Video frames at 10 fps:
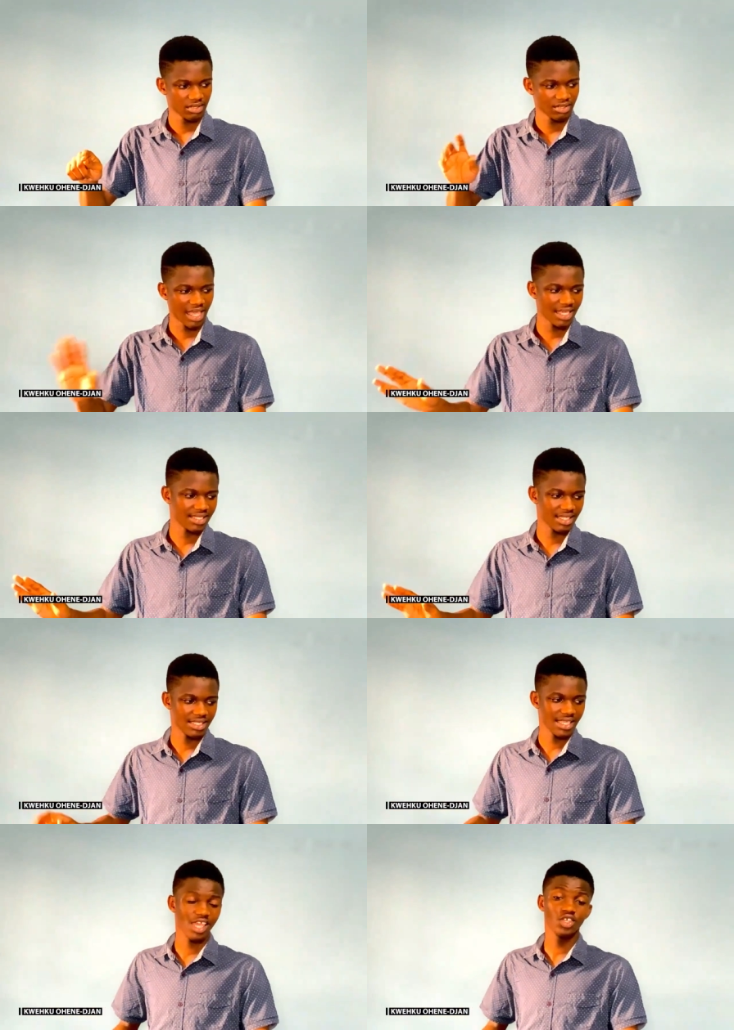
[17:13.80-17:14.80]
that's
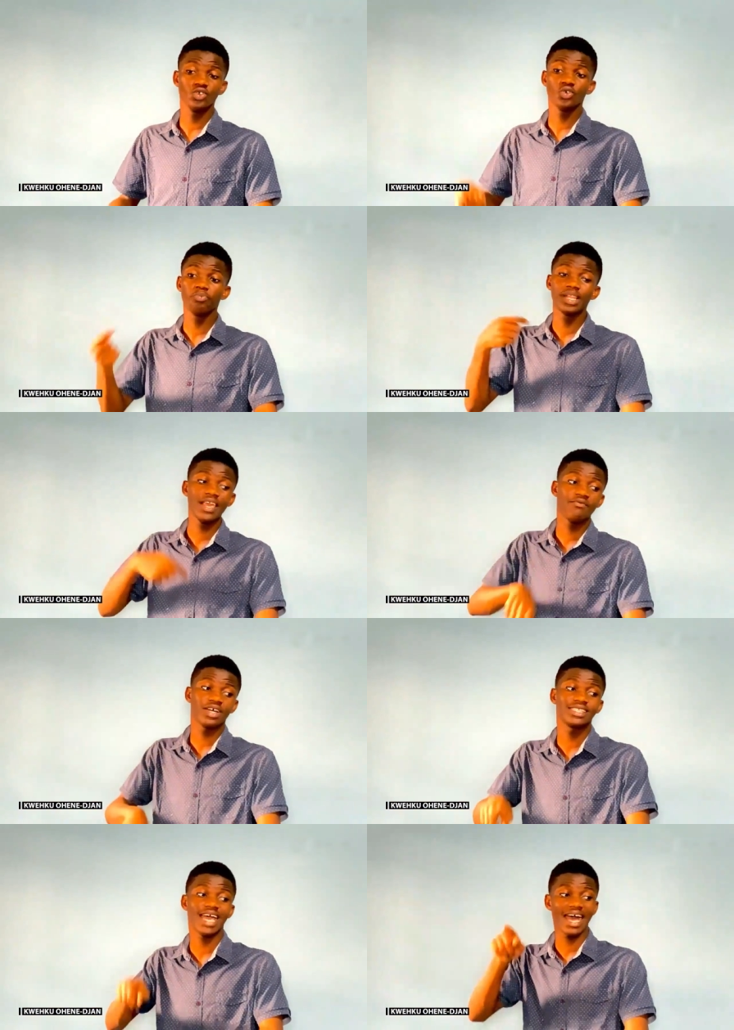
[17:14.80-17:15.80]
it. And you believe
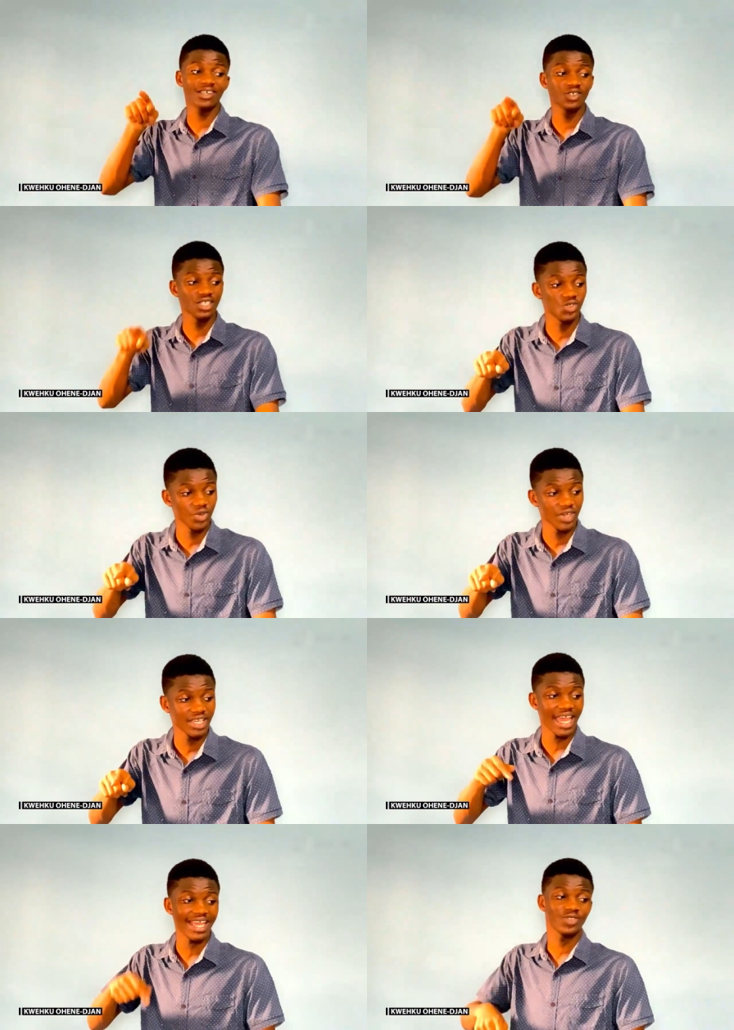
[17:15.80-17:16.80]
what you're actually doing
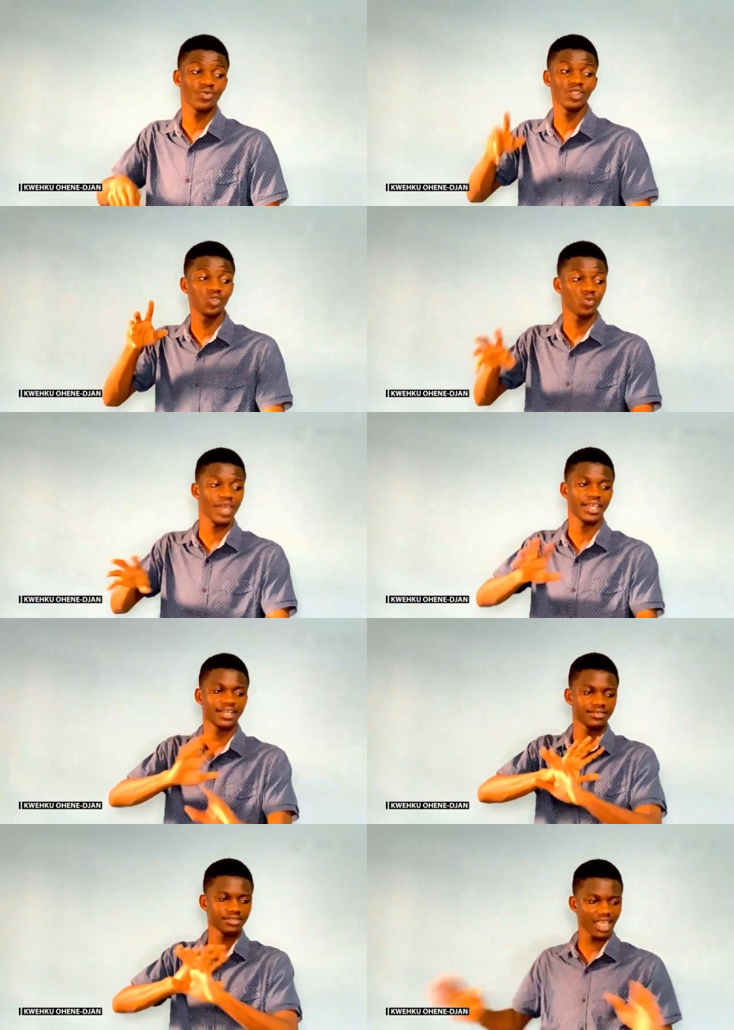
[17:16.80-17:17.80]
that is going to work.
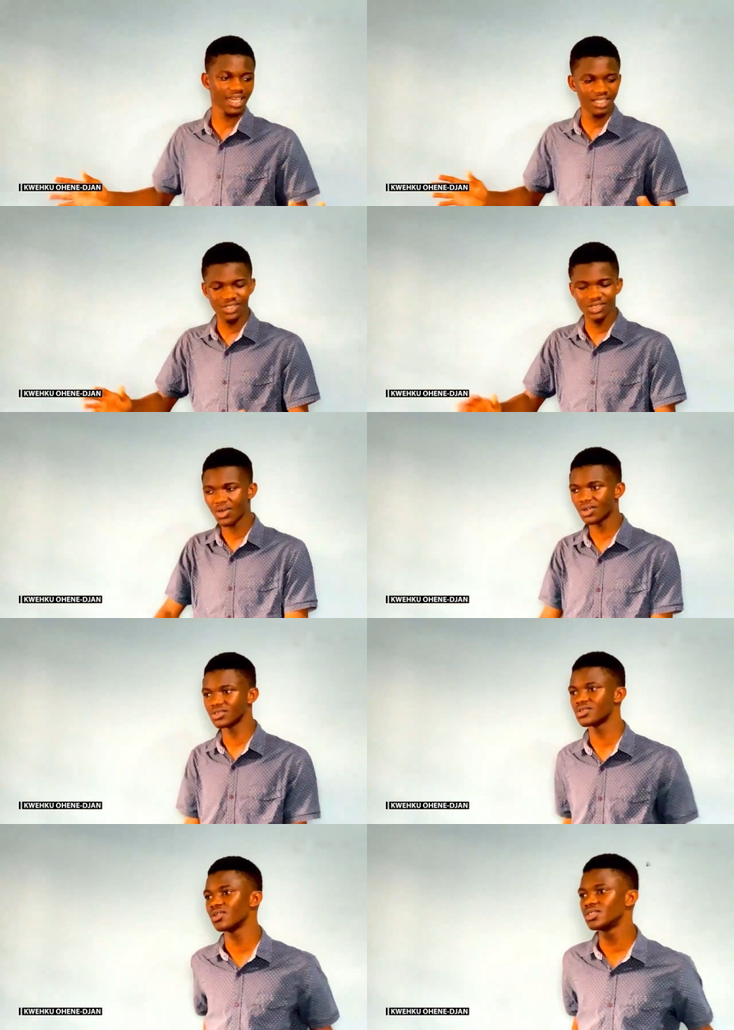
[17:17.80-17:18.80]
That is your
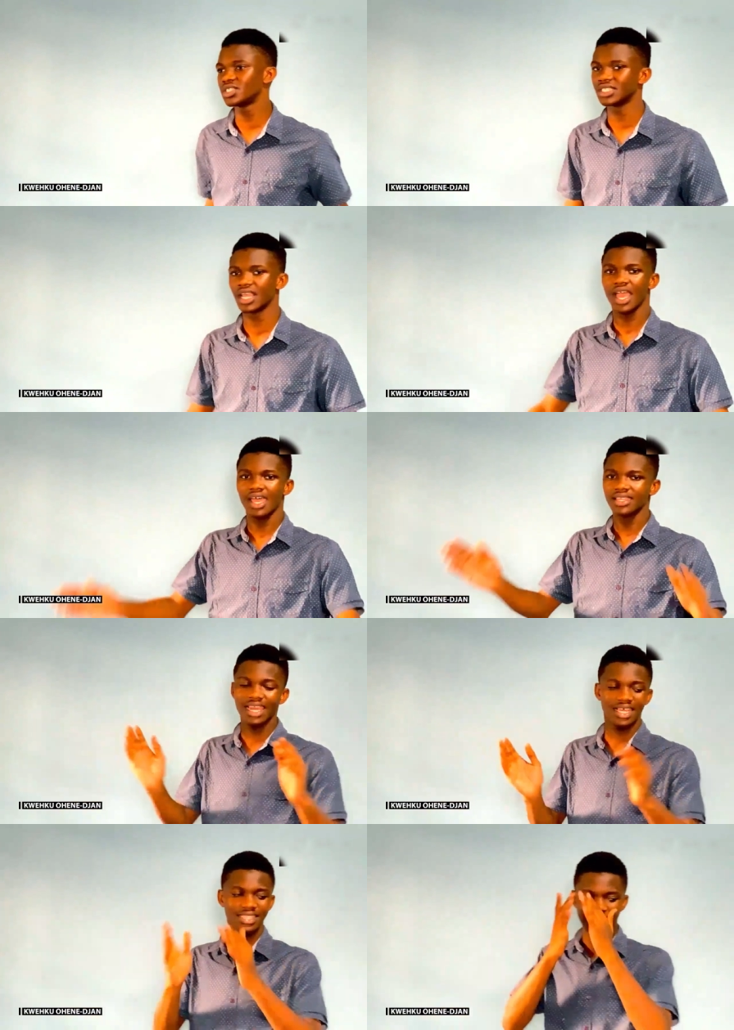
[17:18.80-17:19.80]
solution. That is the